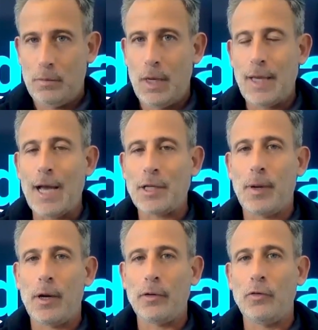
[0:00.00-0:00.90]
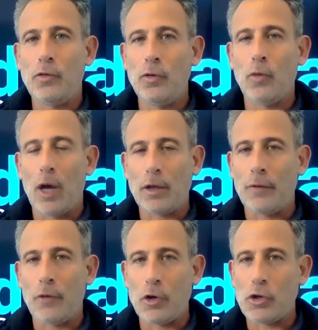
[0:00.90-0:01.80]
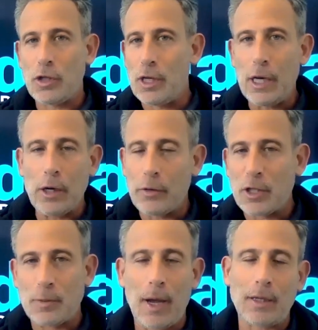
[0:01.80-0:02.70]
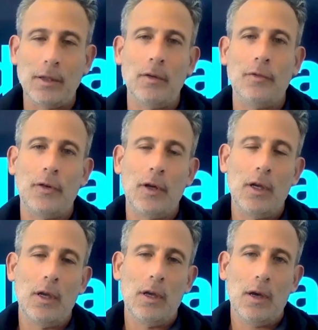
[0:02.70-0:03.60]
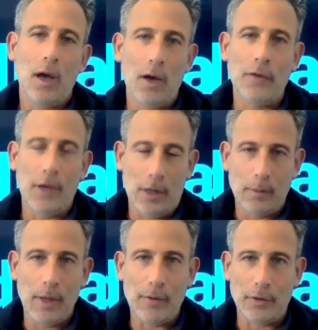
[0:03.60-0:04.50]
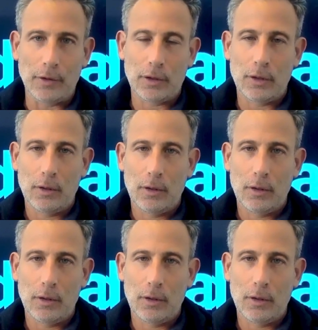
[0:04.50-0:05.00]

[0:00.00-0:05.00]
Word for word: a taxpayer to do Roth conversions irrespective of income levels.